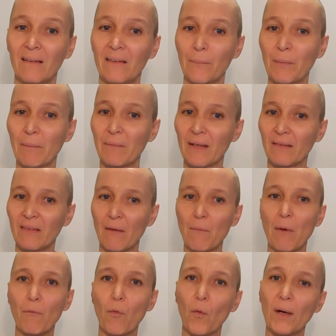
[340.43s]
Sometimes there's
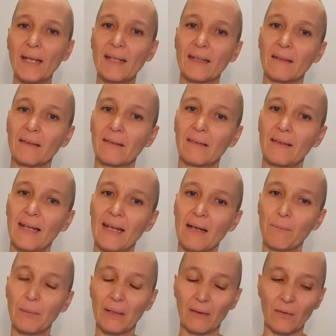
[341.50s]
some avoidance
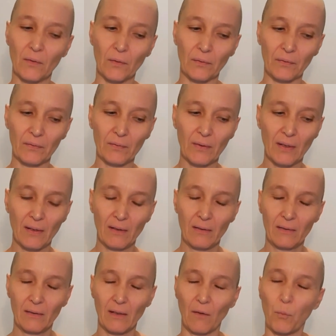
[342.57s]
there, because
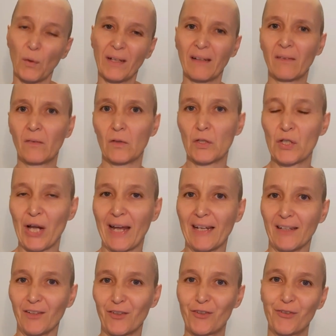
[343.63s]
avoidance to
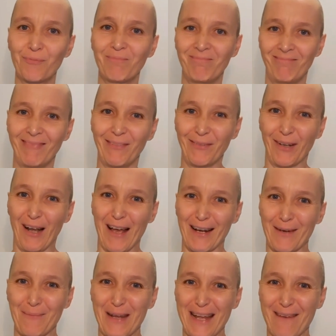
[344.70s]
change. If you're
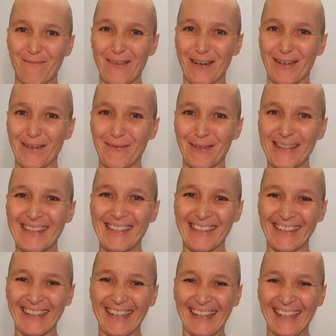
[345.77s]
like me, I'm very
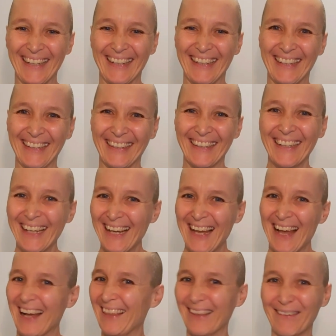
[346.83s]
rigid.
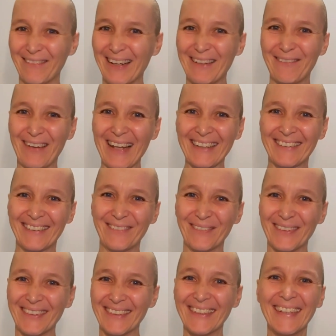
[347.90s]
I'm not very
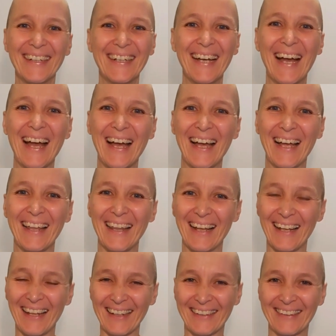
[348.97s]
flexible, and
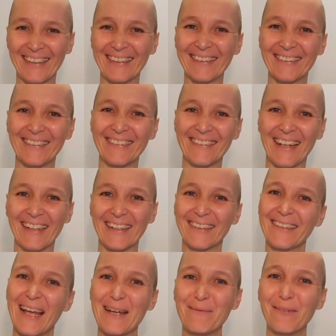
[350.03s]
I like things to stay the
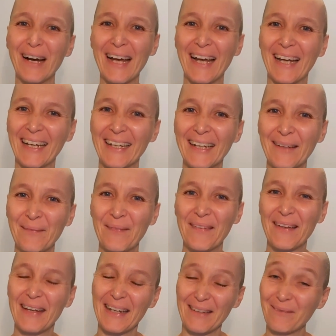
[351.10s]
same way,
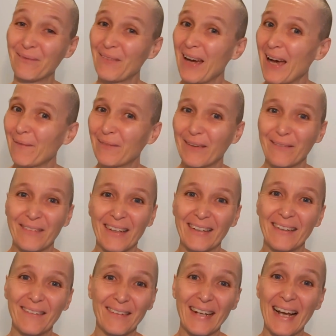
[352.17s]
even perhaps if
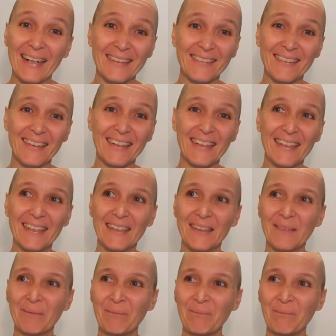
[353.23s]
they're not actually